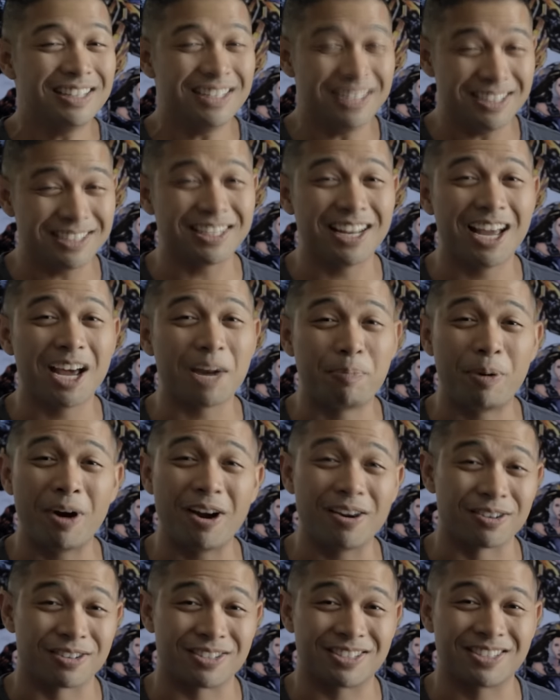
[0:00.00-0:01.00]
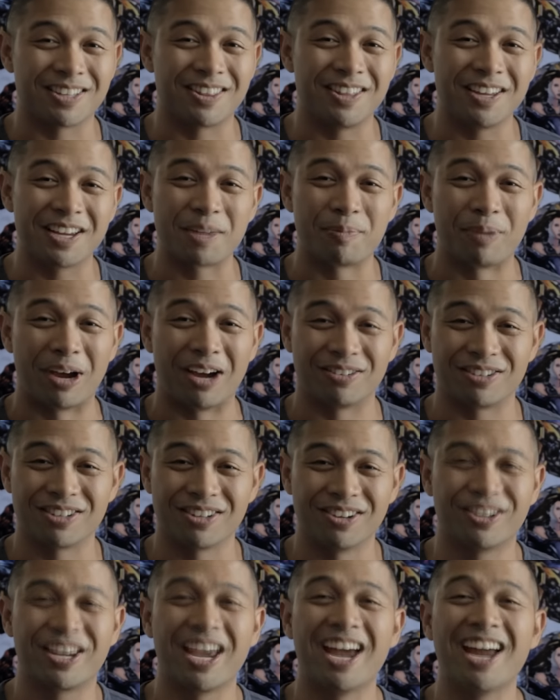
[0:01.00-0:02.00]
there's a lot of parts to think
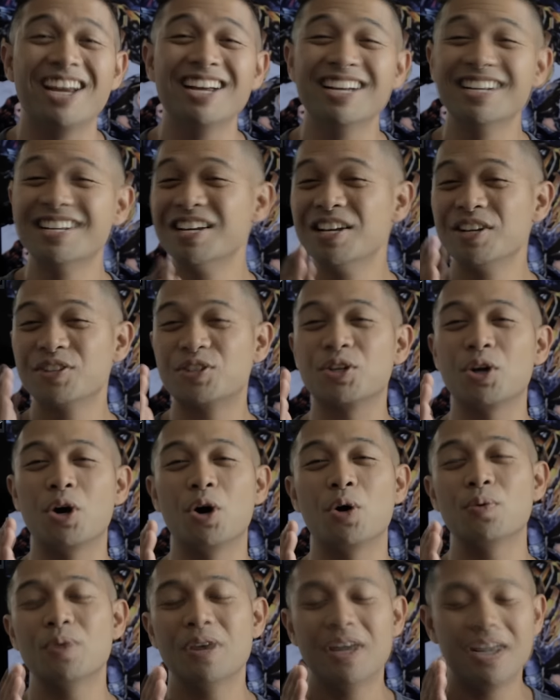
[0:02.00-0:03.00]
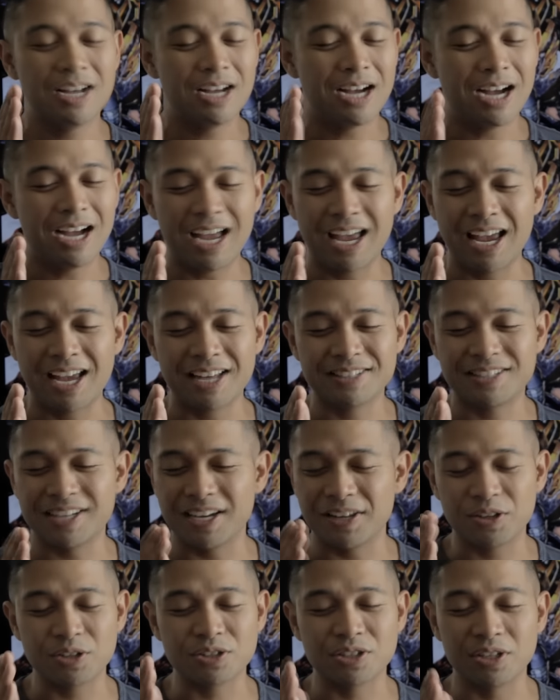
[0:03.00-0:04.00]
about, okay? There's
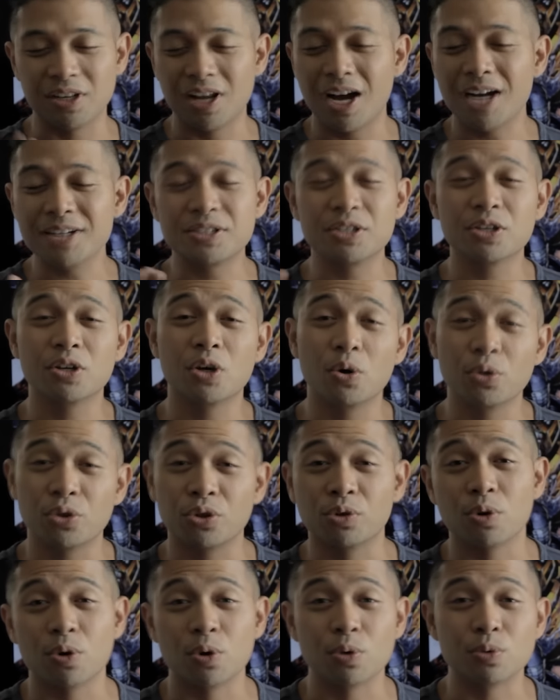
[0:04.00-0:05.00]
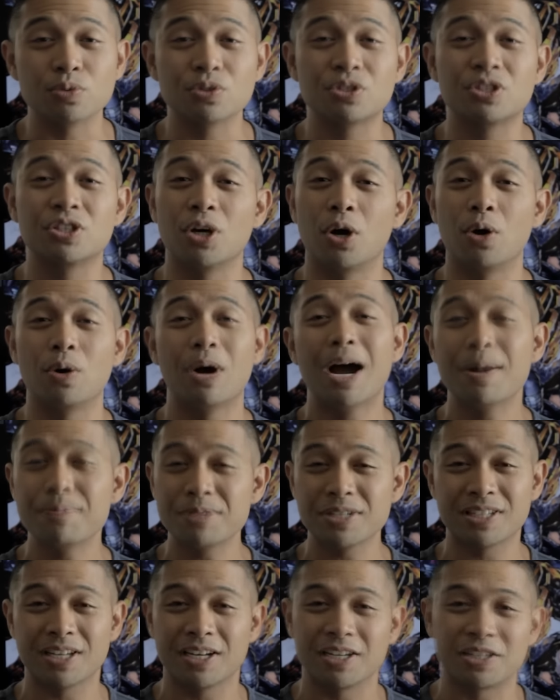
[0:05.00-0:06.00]
a lot to go through, so
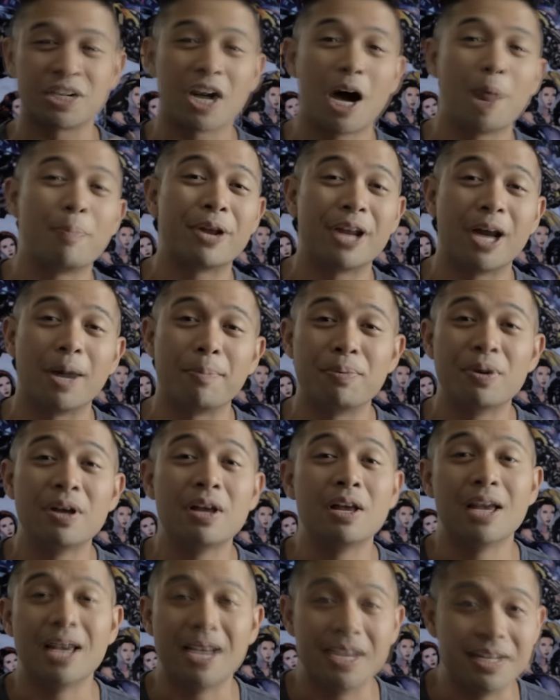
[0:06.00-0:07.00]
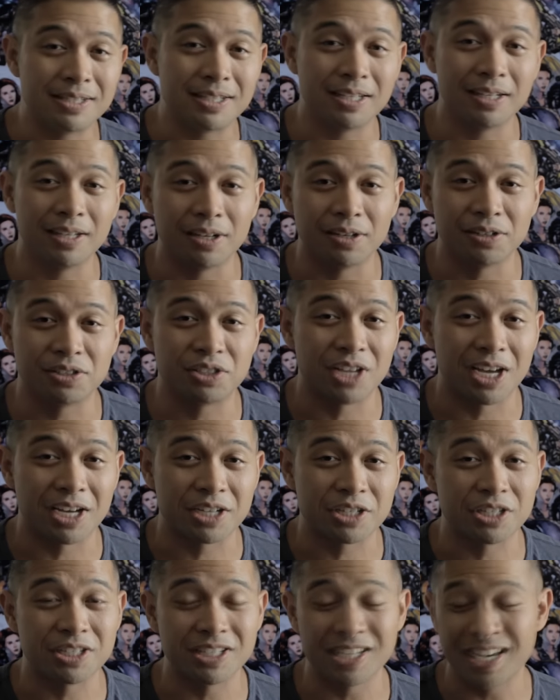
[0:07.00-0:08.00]
I'm just gonna chop it up into little
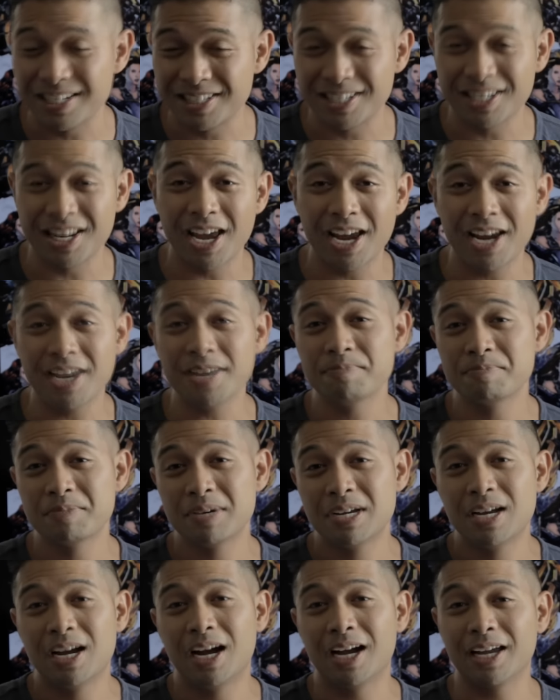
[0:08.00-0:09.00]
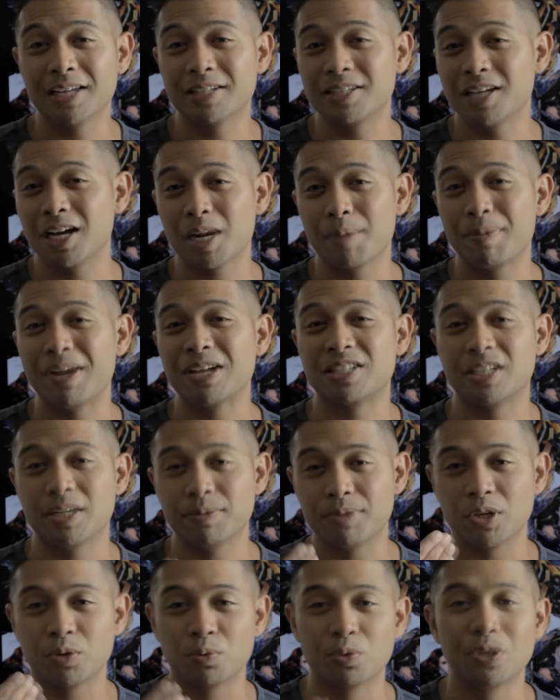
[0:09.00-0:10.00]
sections. And today, I'm gonna talk about
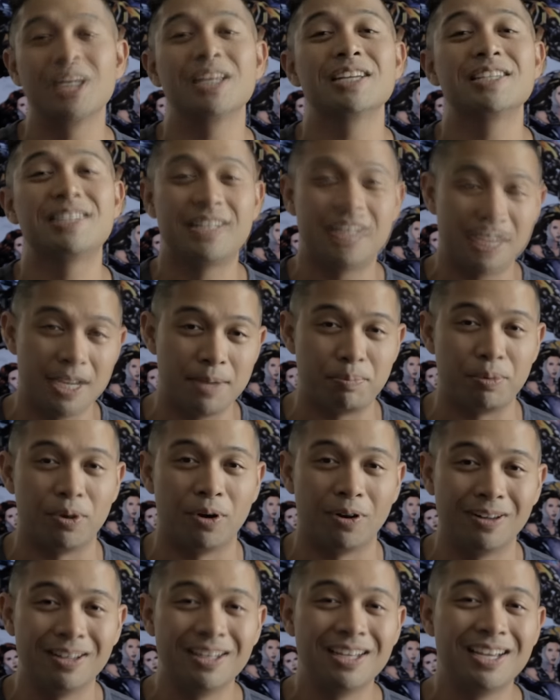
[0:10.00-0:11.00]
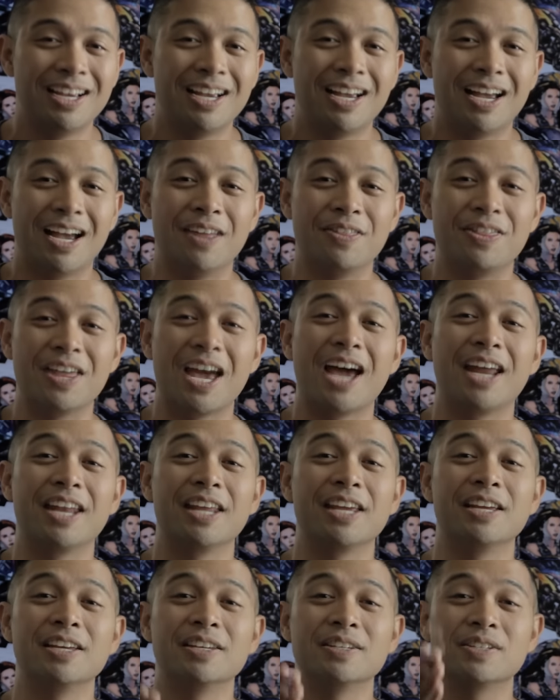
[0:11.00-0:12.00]
something really simple, and that
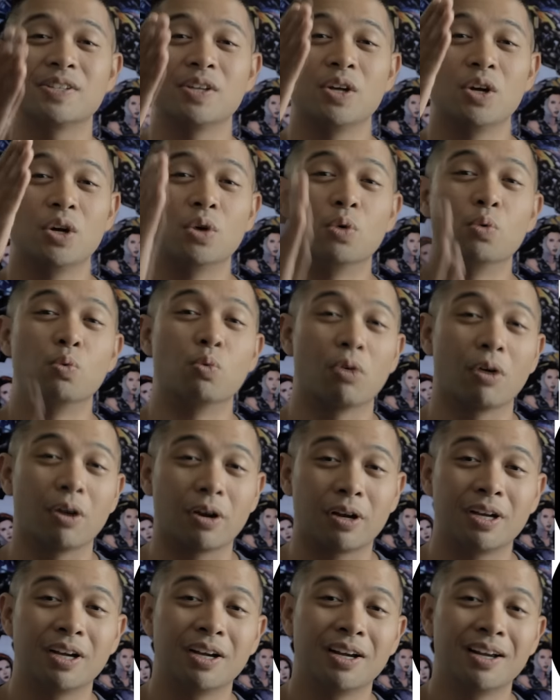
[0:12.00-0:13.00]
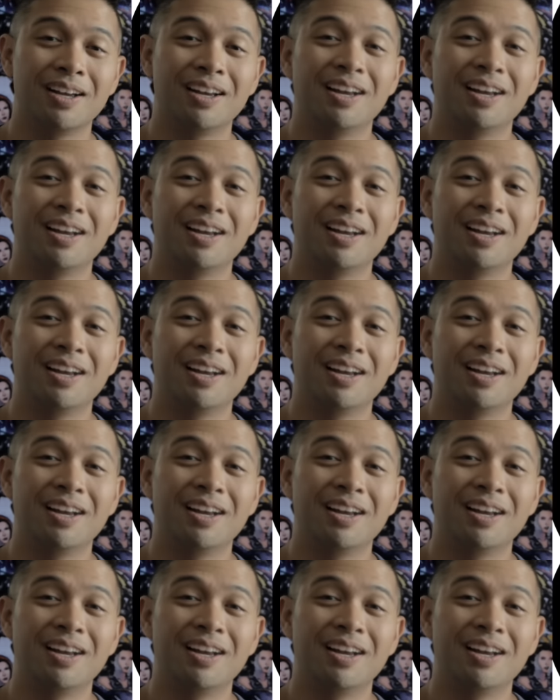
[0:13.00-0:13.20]
is work